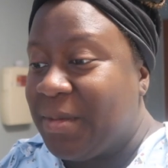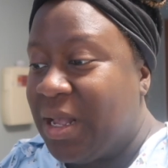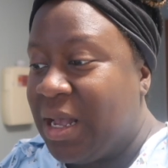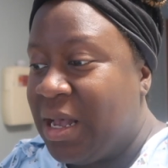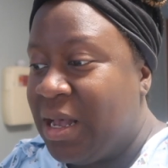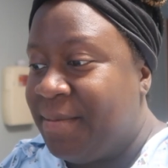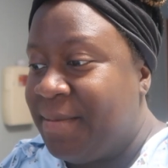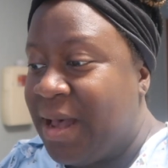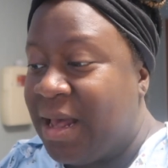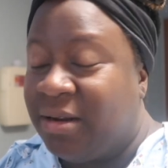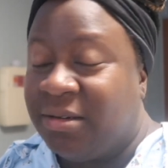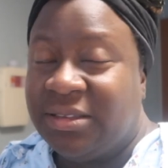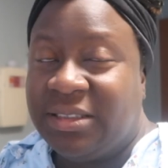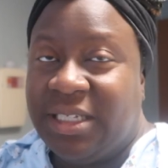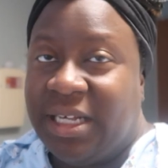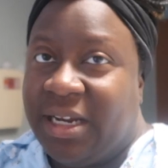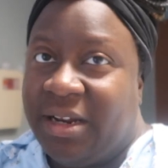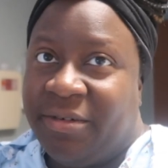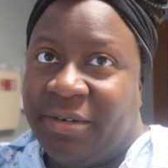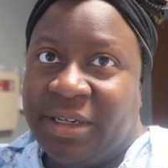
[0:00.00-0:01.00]
I don't
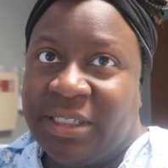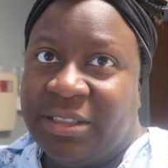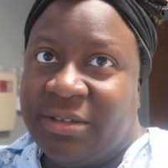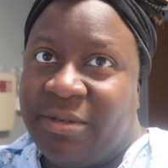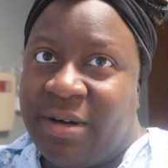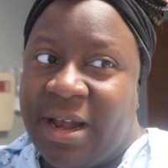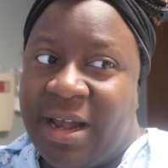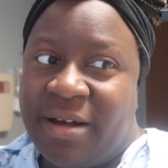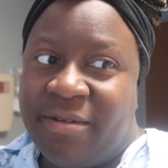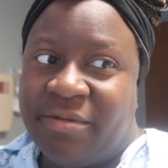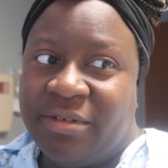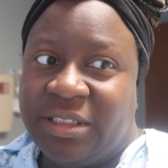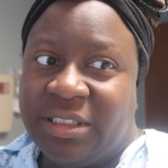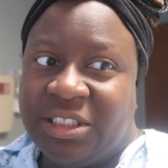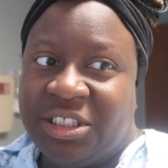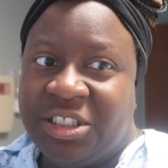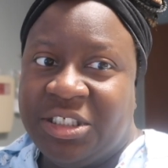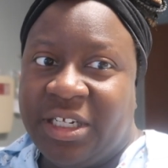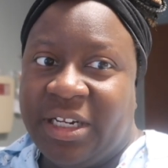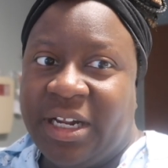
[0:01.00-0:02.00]
see any reason why it
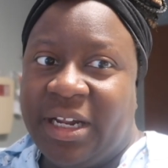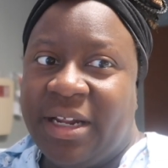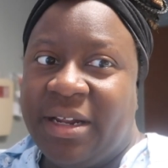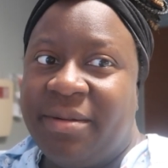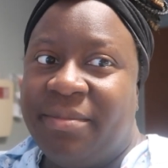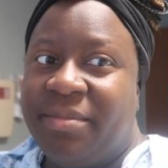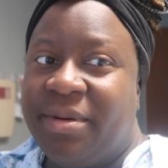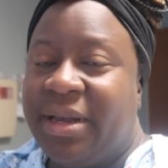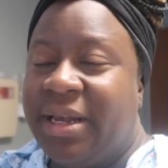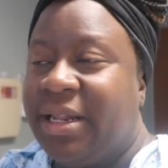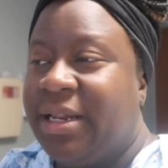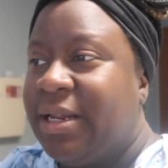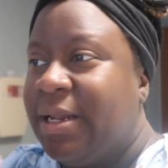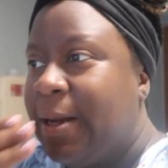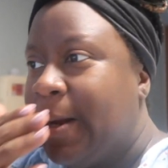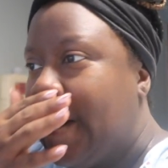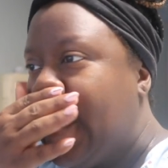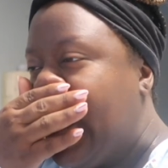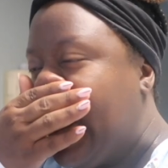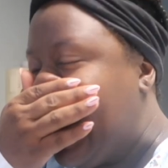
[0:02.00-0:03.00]
shouldn't, but
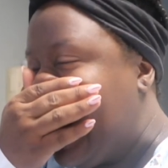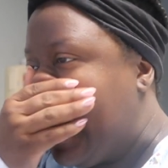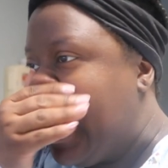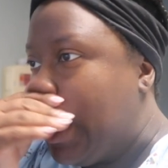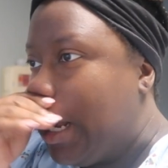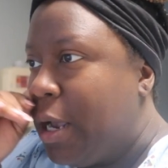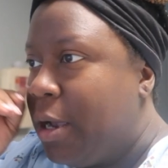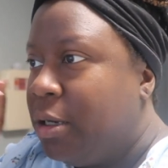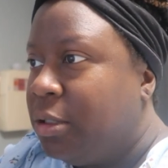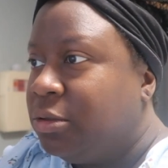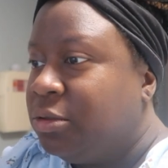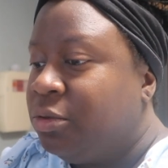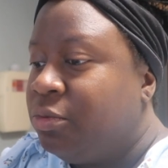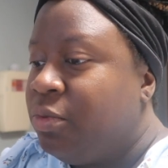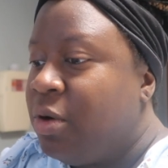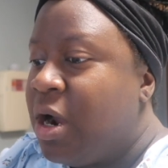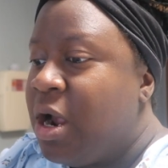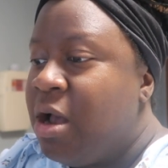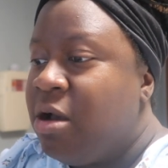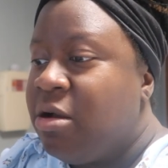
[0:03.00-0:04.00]
we're